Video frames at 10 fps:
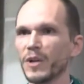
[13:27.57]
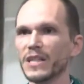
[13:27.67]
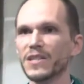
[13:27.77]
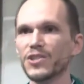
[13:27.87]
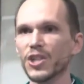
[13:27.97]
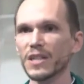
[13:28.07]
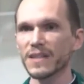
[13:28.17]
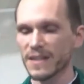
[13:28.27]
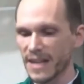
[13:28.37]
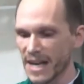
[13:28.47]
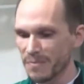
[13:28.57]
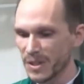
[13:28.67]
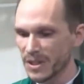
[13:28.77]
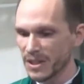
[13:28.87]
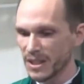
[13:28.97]
But its genesis
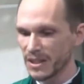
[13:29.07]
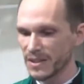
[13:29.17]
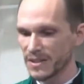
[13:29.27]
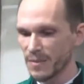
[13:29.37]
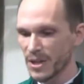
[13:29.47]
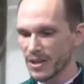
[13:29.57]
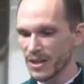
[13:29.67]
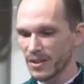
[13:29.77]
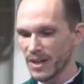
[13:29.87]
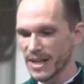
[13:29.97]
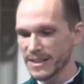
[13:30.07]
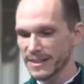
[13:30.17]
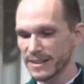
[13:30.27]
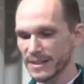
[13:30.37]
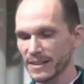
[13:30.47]
happened in a seminary
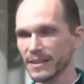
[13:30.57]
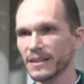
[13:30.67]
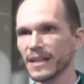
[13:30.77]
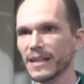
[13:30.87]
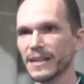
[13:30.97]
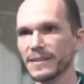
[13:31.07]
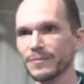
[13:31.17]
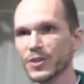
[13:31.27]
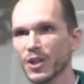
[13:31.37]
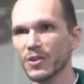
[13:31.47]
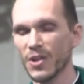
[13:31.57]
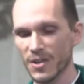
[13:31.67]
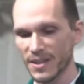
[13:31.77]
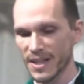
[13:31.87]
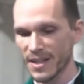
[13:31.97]
class that I took
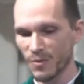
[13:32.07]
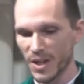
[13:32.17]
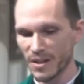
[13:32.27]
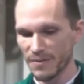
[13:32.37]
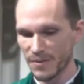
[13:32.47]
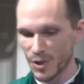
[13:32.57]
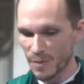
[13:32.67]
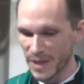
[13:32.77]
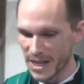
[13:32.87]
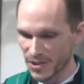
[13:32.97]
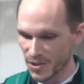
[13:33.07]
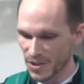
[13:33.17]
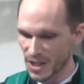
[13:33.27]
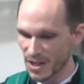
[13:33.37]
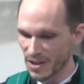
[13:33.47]
alongside one of your
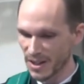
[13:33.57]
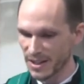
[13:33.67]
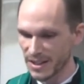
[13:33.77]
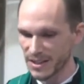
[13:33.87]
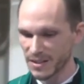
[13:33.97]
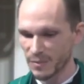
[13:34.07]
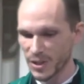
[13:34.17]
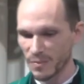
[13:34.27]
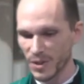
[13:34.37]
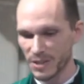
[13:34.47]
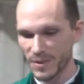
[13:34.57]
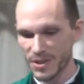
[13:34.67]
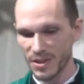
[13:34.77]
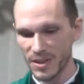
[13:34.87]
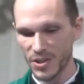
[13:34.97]
pastors here at East Liberty
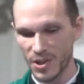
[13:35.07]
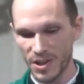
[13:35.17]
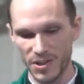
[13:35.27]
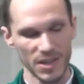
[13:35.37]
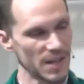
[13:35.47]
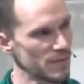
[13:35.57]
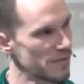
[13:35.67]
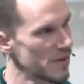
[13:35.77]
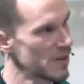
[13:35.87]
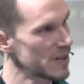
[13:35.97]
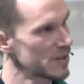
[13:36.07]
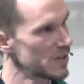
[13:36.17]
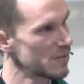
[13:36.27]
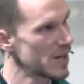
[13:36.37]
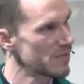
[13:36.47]
Presbyterian Church, and I'm referring
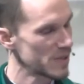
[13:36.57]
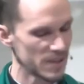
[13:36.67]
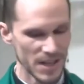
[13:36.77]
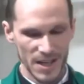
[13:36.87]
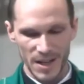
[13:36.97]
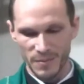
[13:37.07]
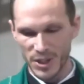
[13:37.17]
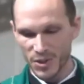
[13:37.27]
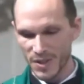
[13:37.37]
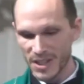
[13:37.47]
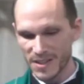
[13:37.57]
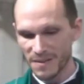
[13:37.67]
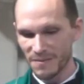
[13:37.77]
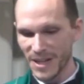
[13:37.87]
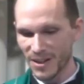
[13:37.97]
to the Reverend
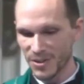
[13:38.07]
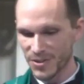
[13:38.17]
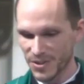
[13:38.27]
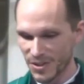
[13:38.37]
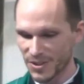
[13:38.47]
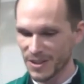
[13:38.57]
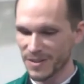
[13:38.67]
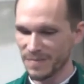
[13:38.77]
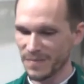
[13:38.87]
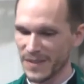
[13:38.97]
Patrice Fowler Searcy.